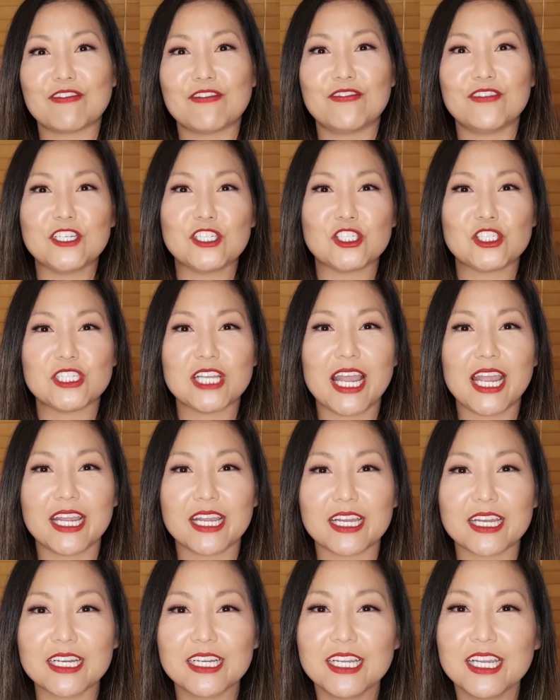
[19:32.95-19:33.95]
fish
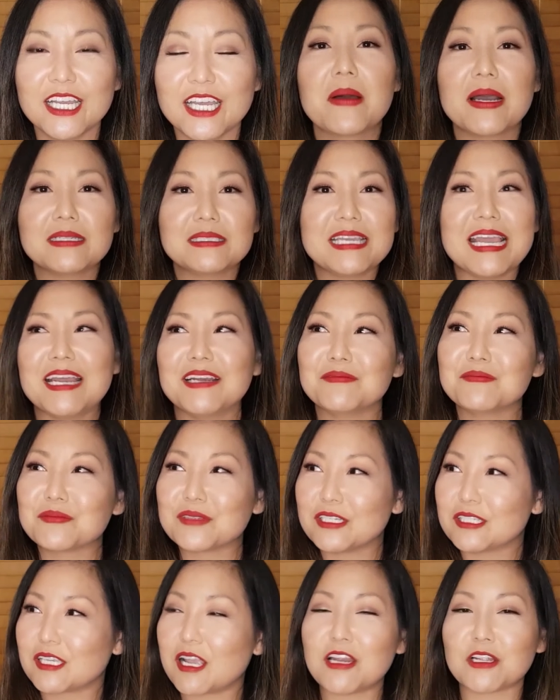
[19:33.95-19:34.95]
tank. But yeah,
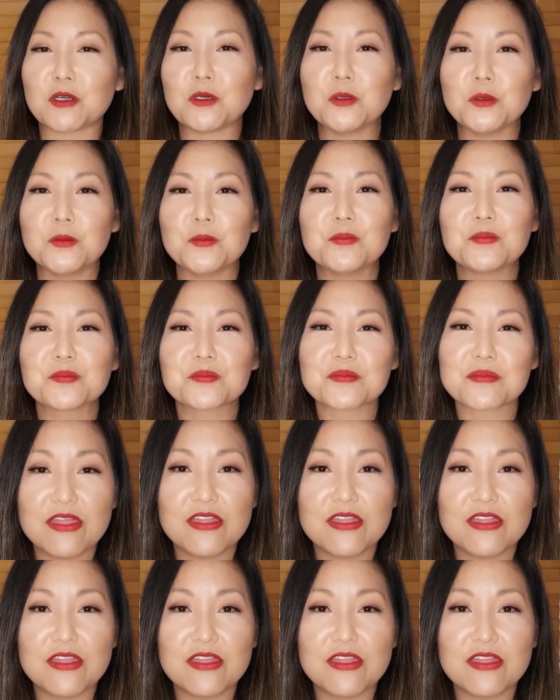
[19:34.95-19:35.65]
it's kind of cool.